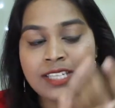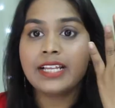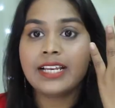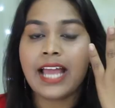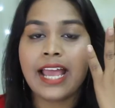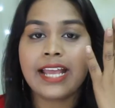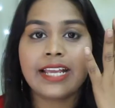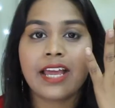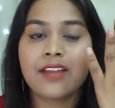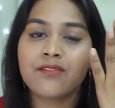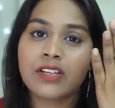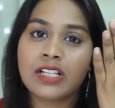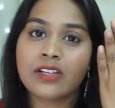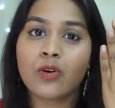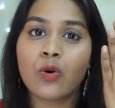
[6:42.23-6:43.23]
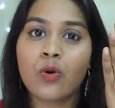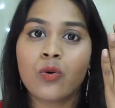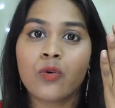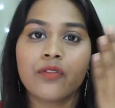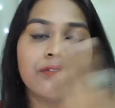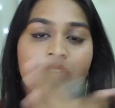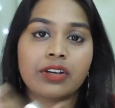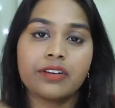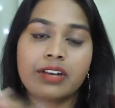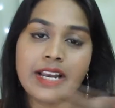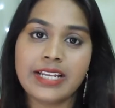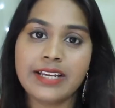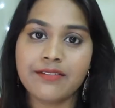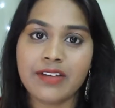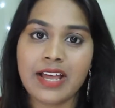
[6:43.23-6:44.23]
Really like and will go
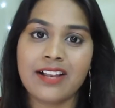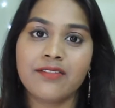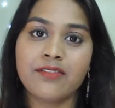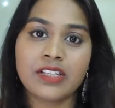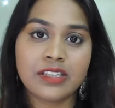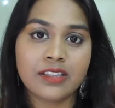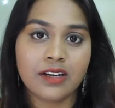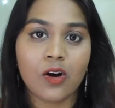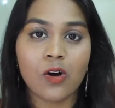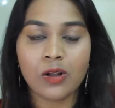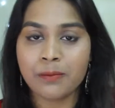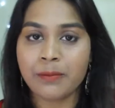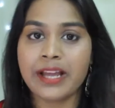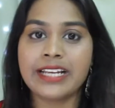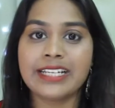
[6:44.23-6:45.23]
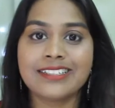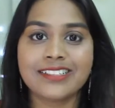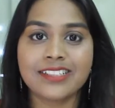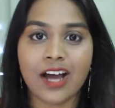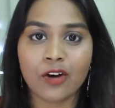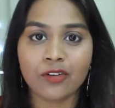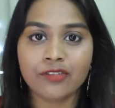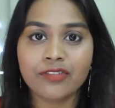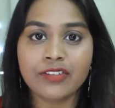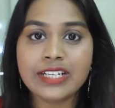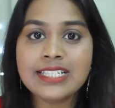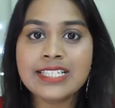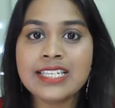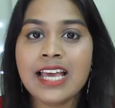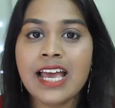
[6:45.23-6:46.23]
really well with all my Indian
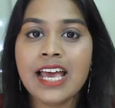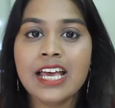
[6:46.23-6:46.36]
outfits.